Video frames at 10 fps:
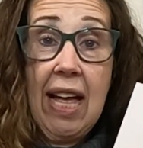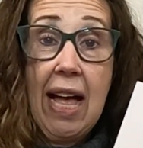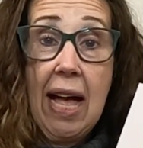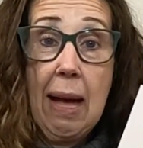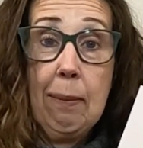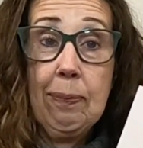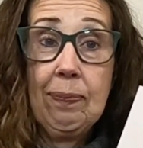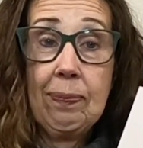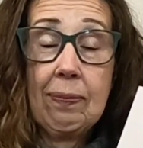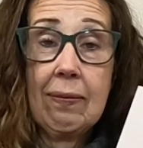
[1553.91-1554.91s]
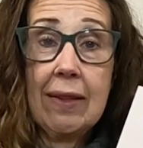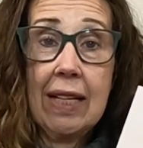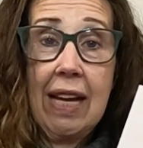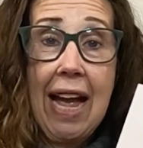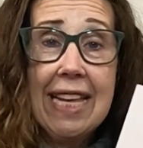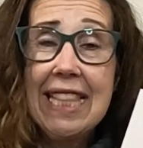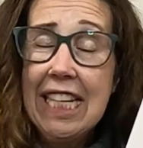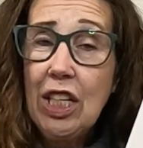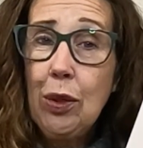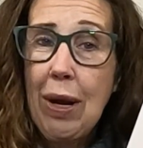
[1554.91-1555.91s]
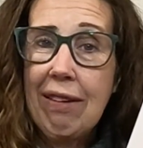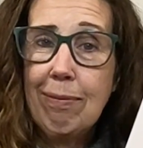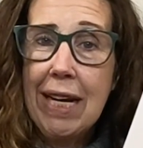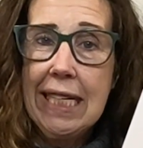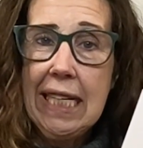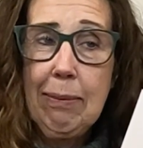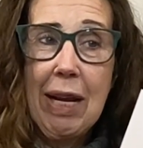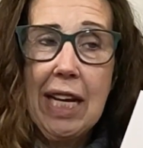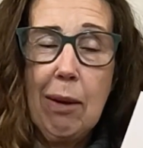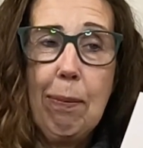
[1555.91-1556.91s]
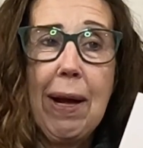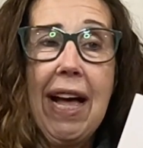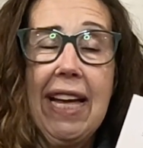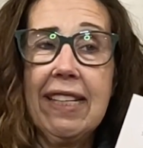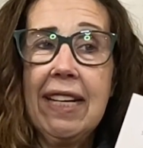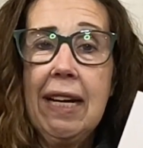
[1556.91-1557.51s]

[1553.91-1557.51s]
I think you have my email, but